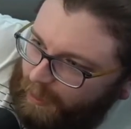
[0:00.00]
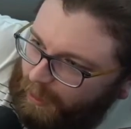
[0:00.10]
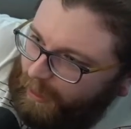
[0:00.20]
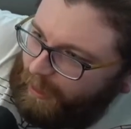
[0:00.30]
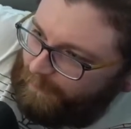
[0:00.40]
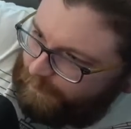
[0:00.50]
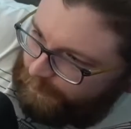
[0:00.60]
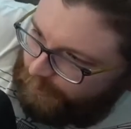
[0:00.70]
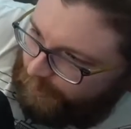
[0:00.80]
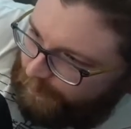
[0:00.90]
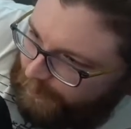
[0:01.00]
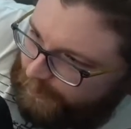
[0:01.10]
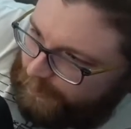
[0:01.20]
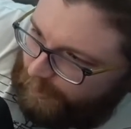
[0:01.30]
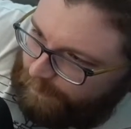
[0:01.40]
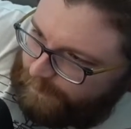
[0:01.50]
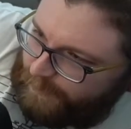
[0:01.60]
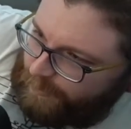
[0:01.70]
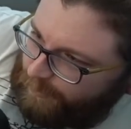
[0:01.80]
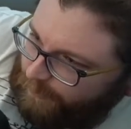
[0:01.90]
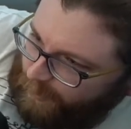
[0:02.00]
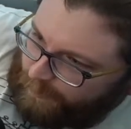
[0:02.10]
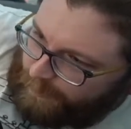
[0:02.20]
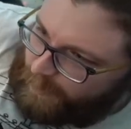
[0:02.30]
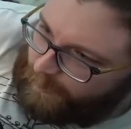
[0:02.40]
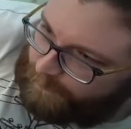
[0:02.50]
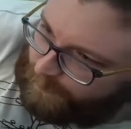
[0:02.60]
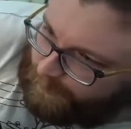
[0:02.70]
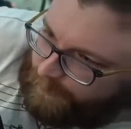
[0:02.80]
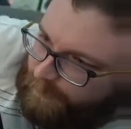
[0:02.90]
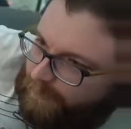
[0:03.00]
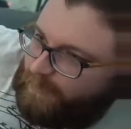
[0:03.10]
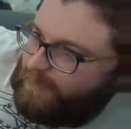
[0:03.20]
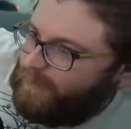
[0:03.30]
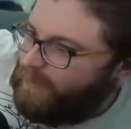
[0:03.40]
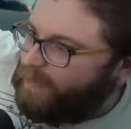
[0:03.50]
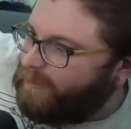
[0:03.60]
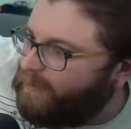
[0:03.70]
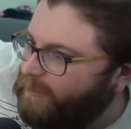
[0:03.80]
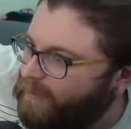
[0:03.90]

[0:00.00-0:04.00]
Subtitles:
I have the shirt myself. It's incredibly comfortable. Ugh.